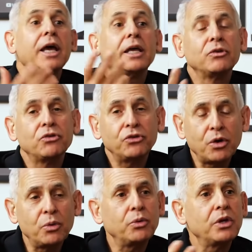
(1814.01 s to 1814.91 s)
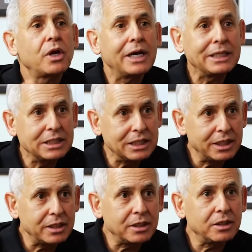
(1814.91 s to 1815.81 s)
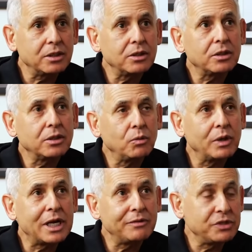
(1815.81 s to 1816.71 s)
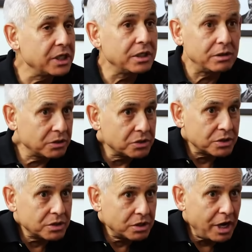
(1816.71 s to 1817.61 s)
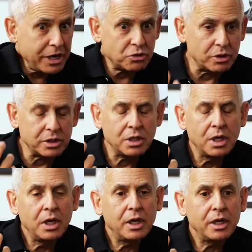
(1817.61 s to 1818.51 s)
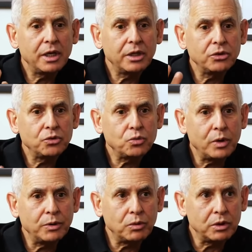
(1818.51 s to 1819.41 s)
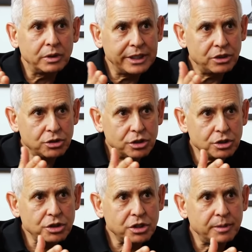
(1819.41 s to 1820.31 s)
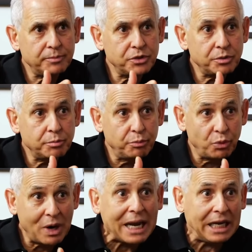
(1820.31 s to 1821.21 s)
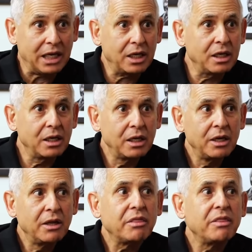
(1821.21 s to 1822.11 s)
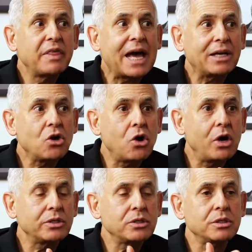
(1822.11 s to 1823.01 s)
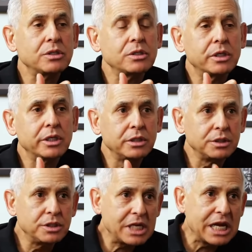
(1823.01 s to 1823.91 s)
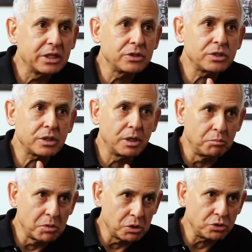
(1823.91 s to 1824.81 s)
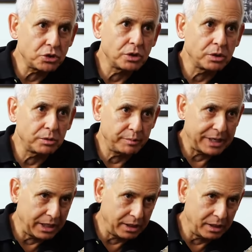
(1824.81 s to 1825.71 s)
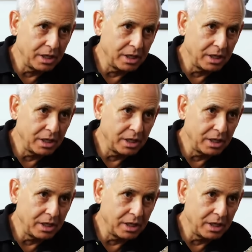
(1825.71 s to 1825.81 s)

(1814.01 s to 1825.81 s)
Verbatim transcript: And so the idea, what I've seen as a psychiatrist, is when relationships break, that causes intense emotional pain.